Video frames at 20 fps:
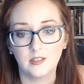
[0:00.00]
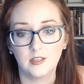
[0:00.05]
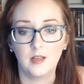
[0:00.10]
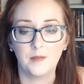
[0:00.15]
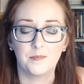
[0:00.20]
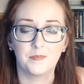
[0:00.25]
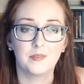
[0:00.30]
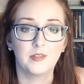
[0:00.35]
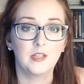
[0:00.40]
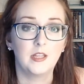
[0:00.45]

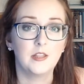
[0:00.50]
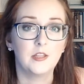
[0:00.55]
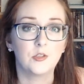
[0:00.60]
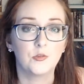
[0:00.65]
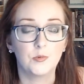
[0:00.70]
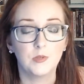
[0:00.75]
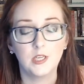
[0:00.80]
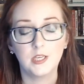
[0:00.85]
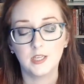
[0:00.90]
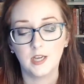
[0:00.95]
And
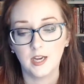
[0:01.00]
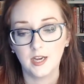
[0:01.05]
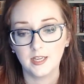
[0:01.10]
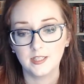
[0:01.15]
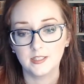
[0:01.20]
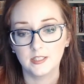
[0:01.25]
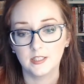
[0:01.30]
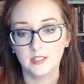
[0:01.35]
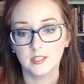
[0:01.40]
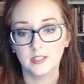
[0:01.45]
this really
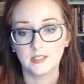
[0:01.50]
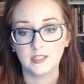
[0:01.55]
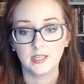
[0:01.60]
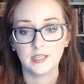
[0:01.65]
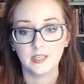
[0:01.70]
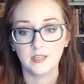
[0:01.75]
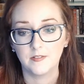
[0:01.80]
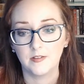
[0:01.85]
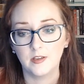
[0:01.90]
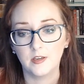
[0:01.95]
ties into this
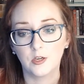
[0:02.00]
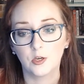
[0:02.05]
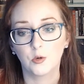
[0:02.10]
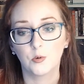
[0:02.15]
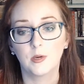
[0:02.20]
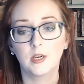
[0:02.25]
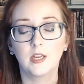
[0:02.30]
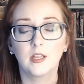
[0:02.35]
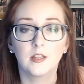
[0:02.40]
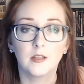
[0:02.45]
idea of hidden
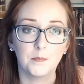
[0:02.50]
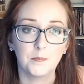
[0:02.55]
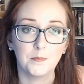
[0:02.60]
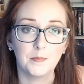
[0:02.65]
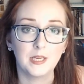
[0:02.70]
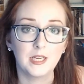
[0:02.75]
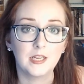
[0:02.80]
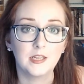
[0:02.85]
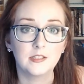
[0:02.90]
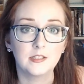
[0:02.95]
curriculum
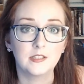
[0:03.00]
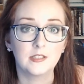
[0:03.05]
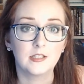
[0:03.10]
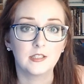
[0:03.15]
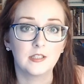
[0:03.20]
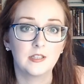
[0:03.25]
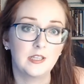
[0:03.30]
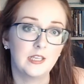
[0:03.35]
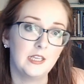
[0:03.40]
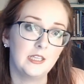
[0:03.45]
because
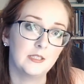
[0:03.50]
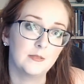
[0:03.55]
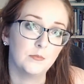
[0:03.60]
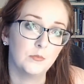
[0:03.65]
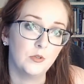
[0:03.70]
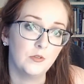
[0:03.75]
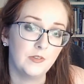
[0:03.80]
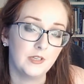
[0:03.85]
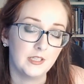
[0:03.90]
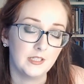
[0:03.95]
these
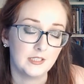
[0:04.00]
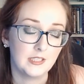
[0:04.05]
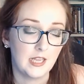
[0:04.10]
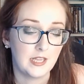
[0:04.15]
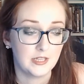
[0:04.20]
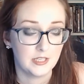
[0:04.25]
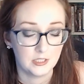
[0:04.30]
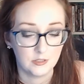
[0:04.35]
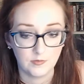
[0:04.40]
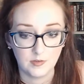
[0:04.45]
movies
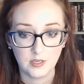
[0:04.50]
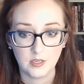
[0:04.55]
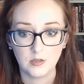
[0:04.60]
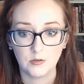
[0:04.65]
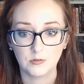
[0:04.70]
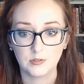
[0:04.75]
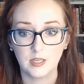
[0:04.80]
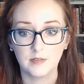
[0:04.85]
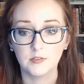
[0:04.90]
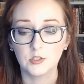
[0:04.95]
and these
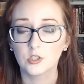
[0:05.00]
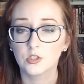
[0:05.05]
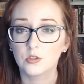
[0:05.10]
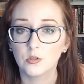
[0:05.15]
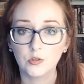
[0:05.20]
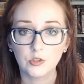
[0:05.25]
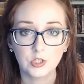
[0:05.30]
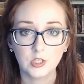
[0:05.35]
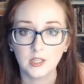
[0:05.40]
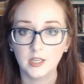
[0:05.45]
videos have a
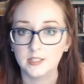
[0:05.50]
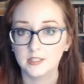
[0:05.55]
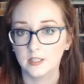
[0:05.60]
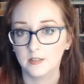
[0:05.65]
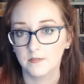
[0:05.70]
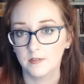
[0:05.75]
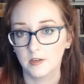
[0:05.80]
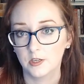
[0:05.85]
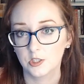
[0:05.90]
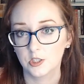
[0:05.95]
socializing
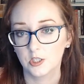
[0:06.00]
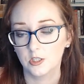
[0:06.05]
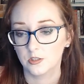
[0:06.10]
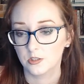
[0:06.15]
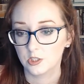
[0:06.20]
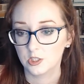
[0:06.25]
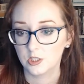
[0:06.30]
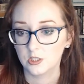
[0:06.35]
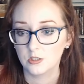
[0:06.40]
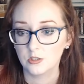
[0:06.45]
function
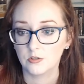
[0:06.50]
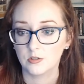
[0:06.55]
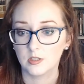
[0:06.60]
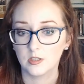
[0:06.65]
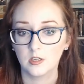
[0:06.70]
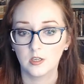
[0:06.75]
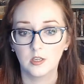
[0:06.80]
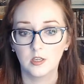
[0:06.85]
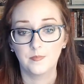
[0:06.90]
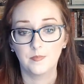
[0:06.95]
on
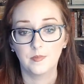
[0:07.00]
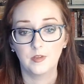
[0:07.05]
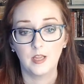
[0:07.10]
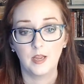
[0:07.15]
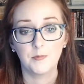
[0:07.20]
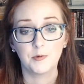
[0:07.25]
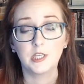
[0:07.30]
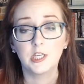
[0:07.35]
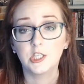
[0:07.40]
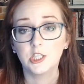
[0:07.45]
children. And
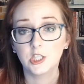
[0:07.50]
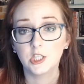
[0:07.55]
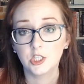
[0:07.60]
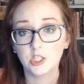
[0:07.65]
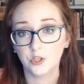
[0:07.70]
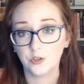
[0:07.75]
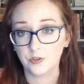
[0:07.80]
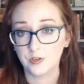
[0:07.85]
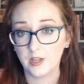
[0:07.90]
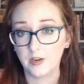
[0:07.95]
we're teaching
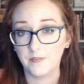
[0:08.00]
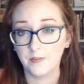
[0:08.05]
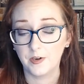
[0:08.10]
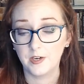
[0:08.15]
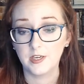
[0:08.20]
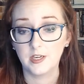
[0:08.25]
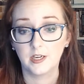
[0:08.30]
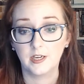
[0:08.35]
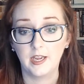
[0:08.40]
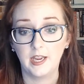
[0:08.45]
children at a very
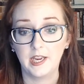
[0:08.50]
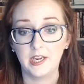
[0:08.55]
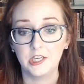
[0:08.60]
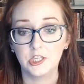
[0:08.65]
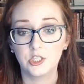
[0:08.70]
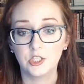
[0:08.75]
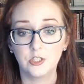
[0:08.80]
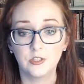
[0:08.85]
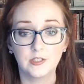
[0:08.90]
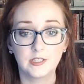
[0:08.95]
young
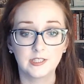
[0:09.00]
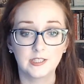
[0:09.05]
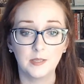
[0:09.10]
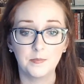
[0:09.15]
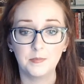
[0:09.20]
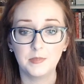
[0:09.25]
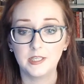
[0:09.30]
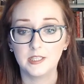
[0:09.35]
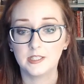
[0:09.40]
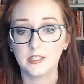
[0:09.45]
age to
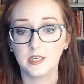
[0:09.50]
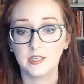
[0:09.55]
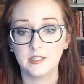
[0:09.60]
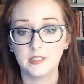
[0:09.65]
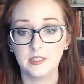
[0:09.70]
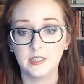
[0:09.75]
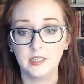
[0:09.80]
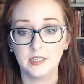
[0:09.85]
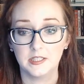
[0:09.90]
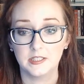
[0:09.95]
accept these
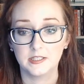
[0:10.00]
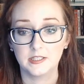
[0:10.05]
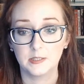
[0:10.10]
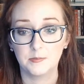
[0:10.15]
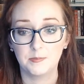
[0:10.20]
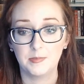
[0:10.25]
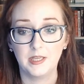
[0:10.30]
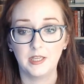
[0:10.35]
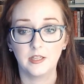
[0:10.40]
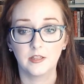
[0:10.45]
ideas as
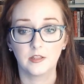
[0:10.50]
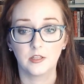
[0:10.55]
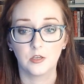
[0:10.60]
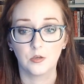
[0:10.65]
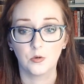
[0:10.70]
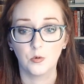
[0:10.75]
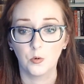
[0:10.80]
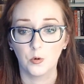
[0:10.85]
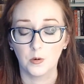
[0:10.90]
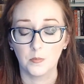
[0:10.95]
being the
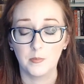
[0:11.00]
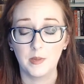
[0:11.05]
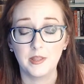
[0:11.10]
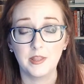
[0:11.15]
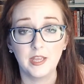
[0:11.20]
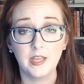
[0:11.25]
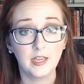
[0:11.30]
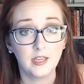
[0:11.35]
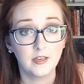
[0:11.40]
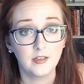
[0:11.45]
norm, and
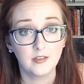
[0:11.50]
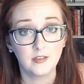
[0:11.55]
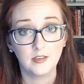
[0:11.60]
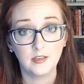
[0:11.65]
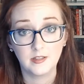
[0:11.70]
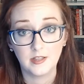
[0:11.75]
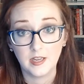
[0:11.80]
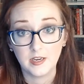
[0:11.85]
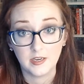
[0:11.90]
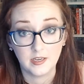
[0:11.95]
they can
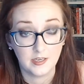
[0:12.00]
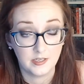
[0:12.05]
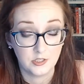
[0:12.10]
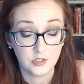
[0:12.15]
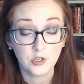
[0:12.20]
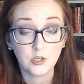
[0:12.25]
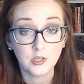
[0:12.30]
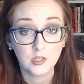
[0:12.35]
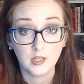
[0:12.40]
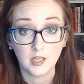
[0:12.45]
then
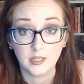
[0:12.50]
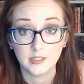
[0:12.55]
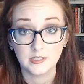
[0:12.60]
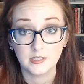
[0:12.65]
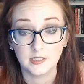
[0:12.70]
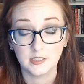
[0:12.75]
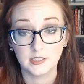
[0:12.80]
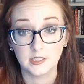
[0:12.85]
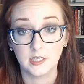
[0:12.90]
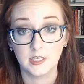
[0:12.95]
internalize
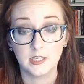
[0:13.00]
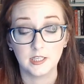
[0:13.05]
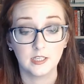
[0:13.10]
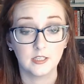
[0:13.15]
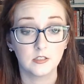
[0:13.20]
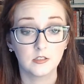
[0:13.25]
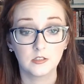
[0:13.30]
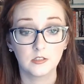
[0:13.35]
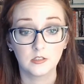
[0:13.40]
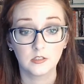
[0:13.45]
these
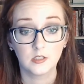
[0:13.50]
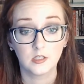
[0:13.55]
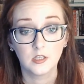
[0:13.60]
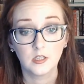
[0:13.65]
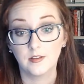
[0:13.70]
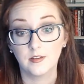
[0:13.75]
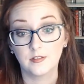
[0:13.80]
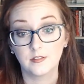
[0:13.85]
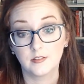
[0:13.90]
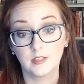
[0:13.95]
ideas.
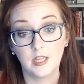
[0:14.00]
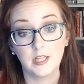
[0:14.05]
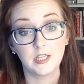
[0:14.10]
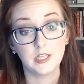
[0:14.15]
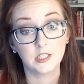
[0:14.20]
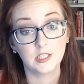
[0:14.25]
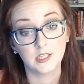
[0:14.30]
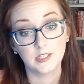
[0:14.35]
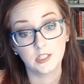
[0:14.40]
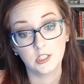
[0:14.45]
And this
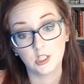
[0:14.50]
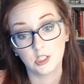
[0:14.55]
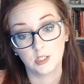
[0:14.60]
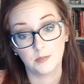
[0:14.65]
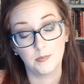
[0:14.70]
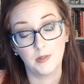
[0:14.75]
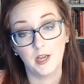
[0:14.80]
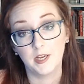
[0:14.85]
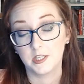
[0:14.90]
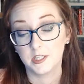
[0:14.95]
doesn't just
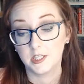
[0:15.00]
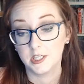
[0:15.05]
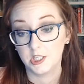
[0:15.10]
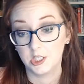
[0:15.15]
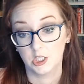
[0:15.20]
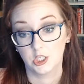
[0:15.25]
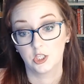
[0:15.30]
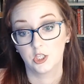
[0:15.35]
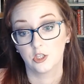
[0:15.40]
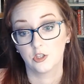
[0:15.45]
apply to
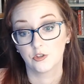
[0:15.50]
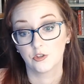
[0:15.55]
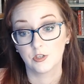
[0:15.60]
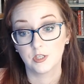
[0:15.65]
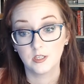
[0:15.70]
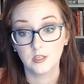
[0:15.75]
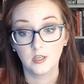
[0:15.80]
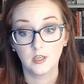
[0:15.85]
teaching children.